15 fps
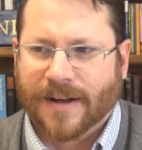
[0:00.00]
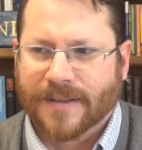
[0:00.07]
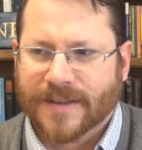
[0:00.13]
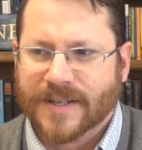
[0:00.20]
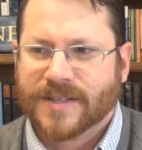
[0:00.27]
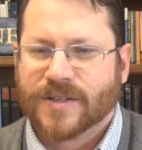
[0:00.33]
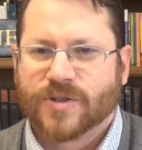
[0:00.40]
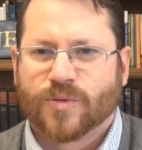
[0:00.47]

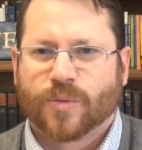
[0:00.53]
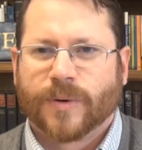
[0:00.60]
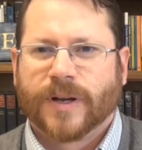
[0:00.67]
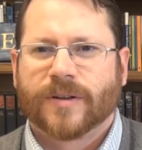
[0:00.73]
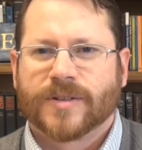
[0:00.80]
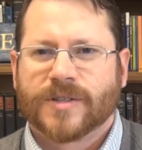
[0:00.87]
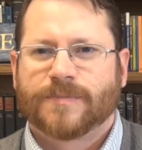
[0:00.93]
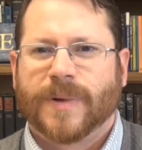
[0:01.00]
This is
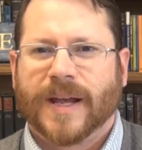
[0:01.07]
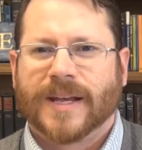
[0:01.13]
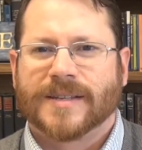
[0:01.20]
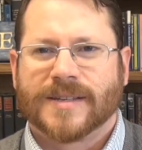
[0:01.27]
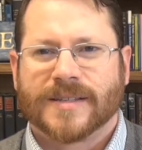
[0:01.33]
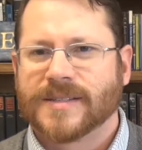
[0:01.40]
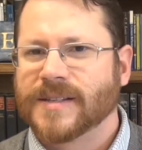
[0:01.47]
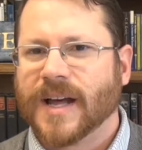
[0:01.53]
real
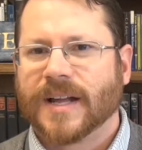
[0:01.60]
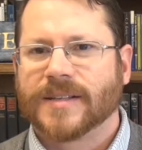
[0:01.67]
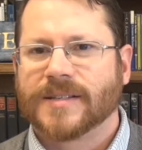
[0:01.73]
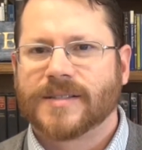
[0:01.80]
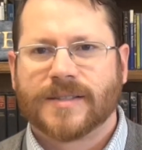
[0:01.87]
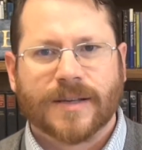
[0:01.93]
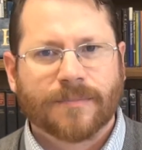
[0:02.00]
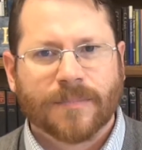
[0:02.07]
space. It's not
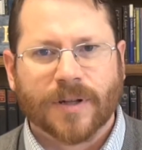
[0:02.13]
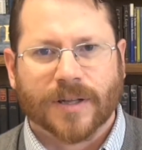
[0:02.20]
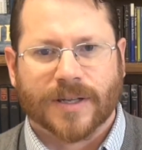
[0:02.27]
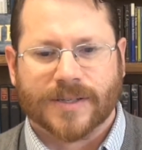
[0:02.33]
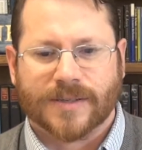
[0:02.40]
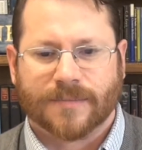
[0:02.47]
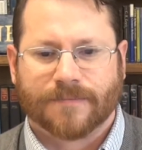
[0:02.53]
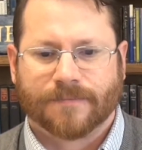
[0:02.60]

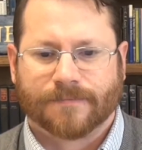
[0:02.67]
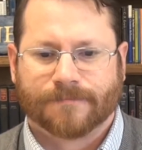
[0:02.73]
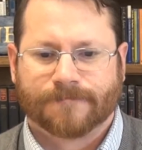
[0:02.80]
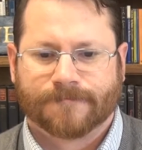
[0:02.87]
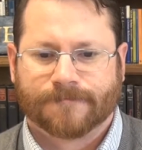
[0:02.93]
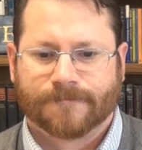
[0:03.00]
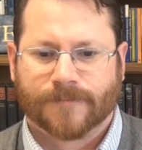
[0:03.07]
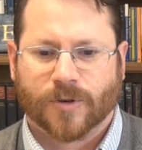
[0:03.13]
symbolism.
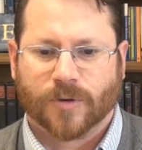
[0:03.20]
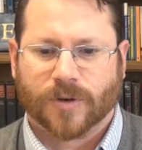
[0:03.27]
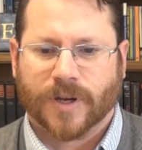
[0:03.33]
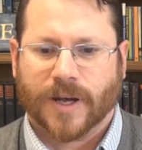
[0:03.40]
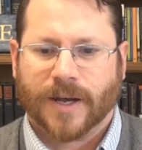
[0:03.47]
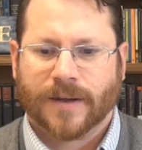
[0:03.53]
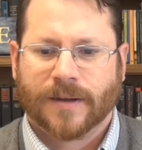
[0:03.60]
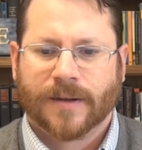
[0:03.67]

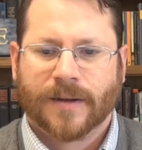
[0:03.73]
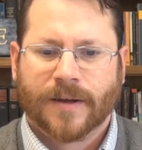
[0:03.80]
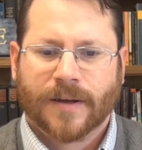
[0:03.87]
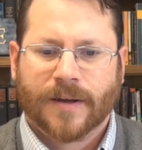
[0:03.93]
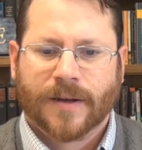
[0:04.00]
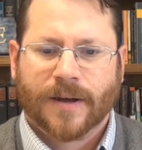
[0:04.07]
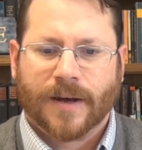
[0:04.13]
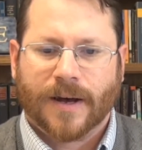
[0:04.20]
Okay?
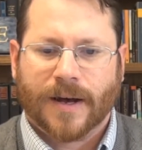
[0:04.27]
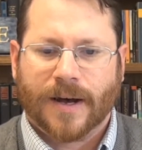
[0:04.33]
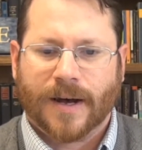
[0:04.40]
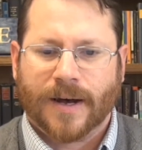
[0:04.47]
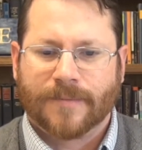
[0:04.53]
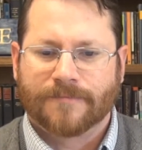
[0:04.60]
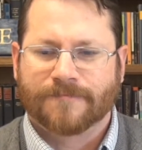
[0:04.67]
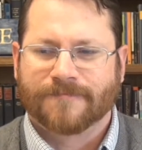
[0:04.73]

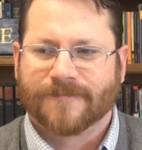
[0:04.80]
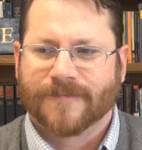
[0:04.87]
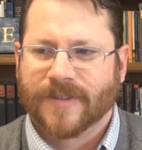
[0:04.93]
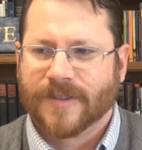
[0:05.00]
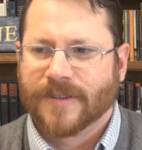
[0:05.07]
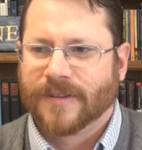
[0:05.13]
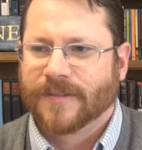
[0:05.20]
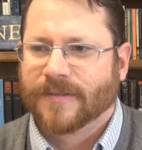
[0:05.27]

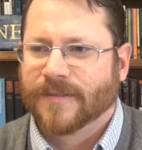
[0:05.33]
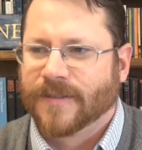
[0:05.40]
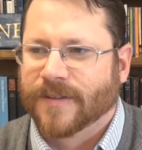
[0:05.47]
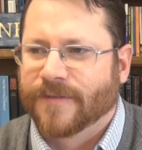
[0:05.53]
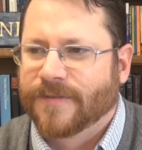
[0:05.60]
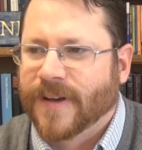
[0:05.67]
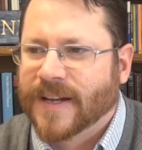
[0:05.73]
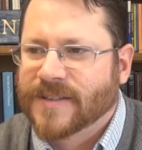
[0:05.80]
The
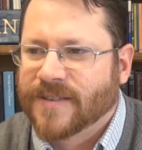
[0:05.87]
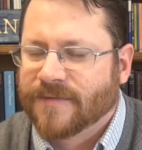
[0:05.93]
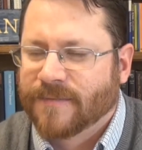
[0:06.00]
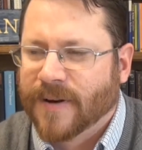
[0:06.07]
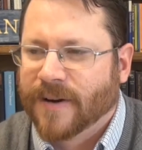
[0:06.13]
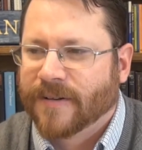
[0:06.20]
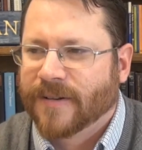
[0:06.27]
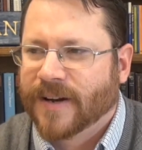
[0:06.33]
face of
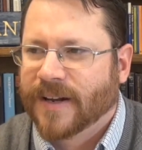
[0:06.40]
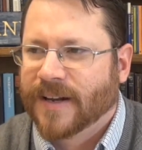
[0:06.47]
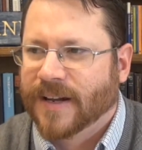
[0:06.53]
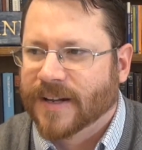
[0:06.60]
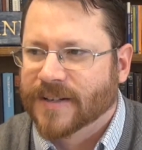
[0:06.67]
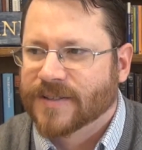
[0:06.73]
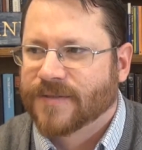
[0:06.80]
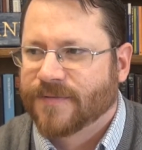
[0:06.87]
Mary
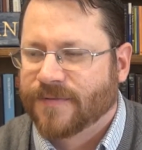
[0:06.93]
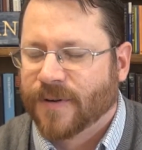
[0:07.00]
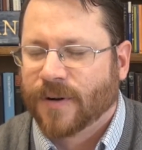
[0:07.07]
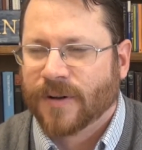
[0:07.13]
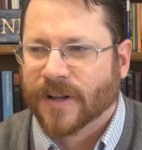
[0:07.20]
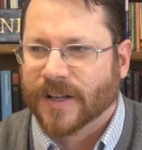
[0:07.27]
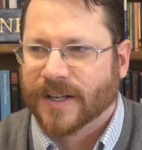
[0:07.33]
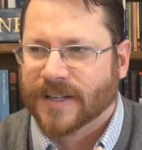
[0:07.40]
is
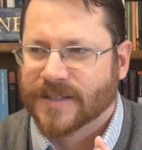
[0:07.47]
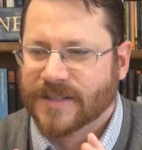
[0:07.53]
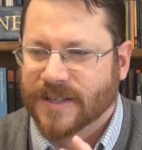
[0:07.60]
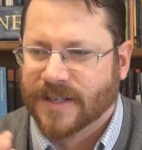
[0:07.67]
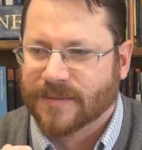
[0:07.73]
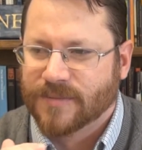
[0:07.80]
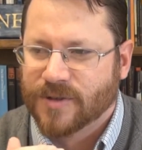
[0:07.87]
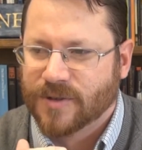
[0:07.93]
full and it
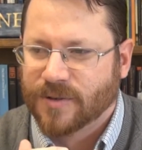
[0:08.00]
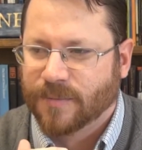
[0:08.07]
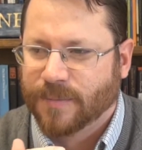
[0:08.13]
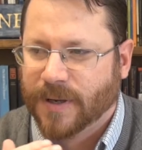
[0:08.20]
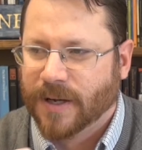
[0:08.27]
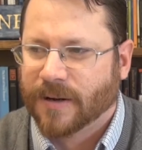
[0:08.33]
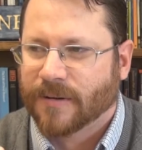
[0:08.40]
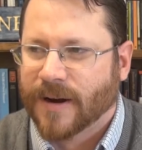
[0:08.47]
seems to
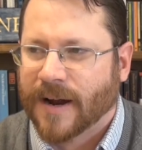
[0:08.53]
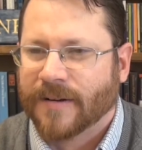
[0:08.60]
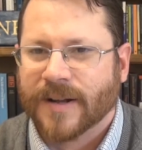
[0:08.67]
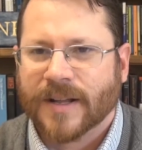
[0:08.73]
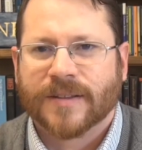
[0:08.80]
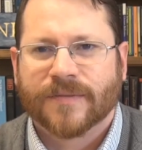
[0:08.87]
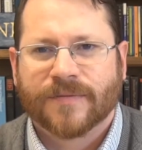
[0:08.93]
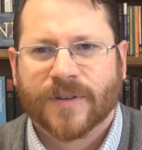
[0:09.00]
peer out
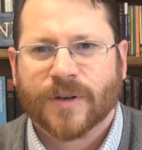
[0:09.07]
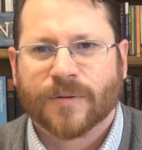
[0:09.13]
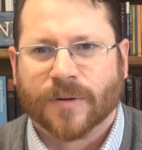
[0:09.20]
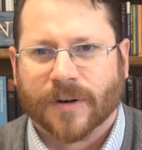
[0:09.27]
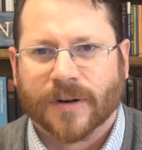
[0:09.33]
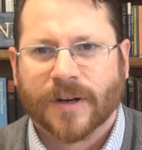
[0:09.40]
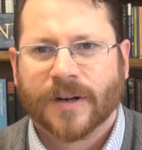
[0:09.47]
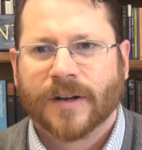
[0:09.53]
at the viewer,